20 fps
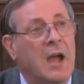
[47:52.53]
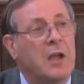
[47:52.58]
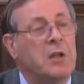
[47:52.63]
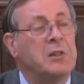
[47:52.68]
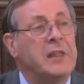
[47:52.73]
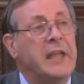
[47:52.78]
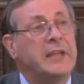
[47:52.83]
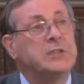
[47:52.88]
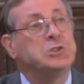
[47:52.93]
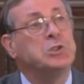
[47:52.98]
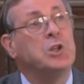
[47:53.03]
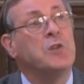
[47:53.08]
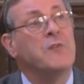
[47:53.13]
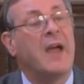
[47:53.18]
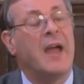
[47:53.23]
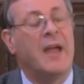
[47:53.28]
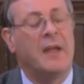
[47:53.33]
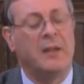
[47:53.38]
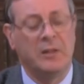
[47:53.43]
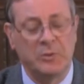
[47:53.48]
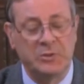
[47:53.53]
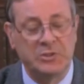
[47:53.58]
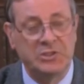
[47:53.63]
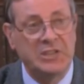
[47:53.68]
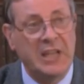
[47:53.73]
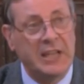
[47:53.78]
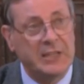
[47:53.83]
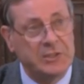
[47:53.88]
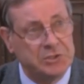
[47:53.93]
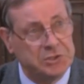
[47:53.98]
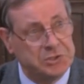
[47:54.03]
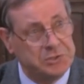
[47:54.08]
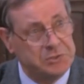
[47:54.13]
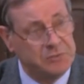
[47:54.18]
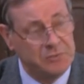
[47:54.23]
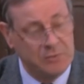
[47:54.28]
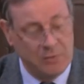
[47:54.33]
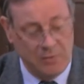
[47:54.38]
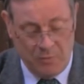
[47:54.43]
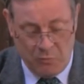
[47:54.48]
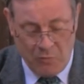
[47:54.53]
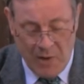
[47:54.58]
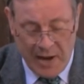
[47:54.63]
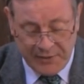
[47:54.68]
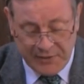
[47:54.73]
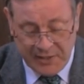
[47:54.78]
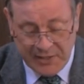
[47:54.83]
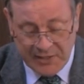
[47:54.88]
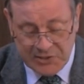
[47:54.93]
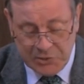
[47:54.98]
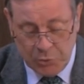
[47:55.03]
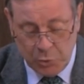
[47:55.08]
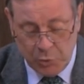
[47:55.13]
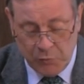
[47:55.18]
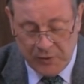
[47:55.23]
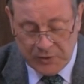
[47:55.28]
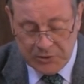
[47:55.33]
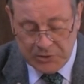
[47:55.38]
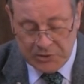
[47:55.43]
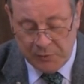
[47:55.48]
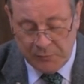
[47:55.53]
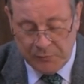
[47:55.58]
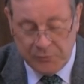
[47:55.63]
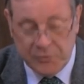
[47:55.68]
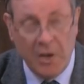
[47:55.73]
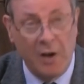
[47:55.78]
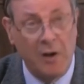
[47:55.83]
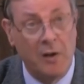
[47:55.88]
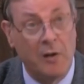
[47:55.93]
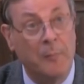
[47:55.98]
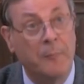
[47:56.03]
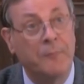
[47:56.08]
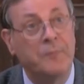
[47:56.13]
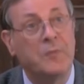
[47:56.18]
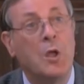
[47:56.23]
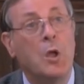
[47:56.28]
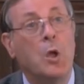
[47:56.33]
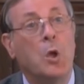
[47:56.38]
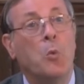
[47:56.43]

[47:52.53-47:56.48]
a collection of Anglo Saxon writings in the University of Durham